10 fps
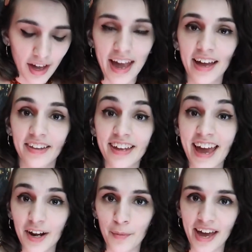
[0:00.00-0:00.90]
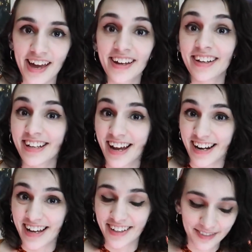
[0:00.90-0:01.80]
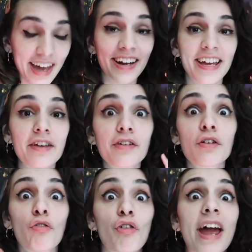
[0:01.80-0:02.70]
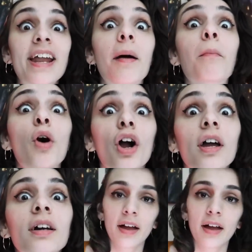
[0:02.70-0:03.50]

and anime, Nana. And I even read a book.